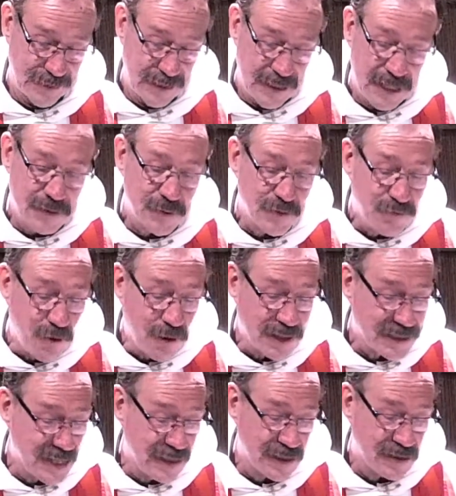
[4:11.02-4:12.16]
As we focus
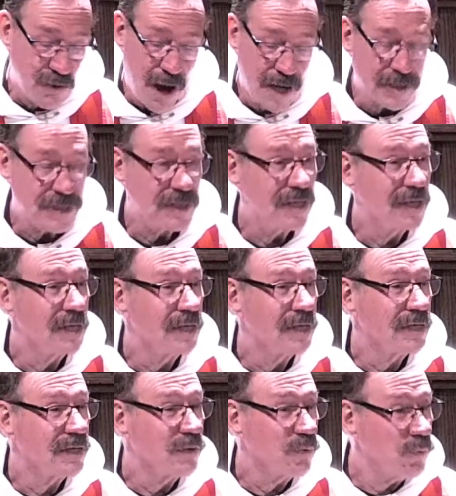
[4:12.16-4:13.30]
on the cross,
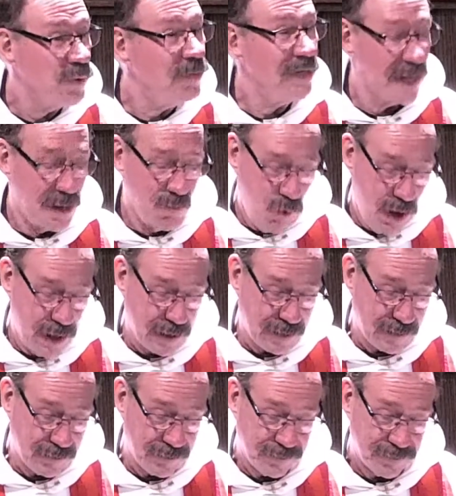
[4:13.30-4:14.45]
we become one.
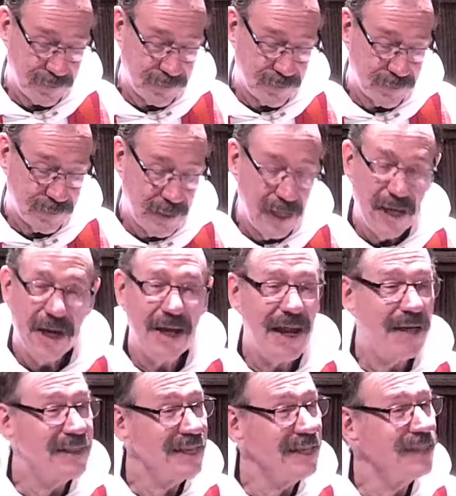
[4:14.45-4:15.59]
And I
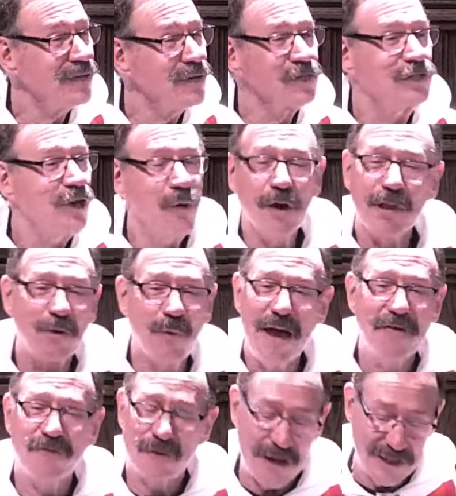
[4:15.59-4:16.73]
think there is no other way
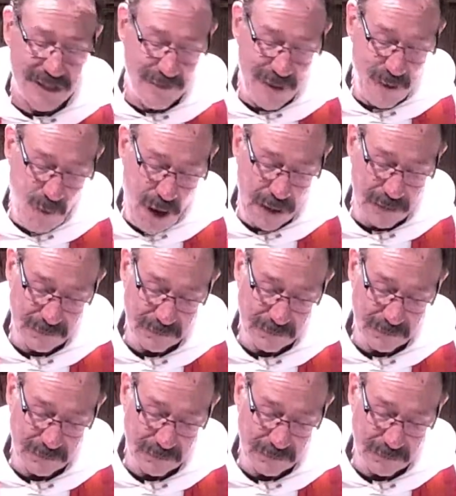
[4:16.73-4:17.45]
for us to be one.